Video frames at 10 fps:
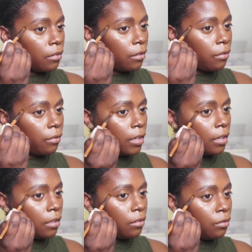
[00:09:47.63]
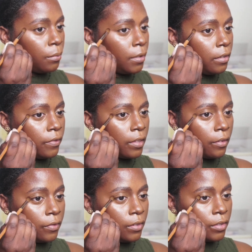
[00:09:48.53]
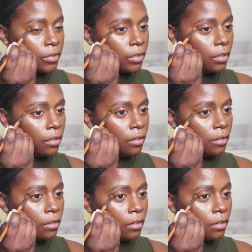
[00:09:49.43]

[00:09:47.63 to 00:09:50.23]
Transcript: create a little bit of definition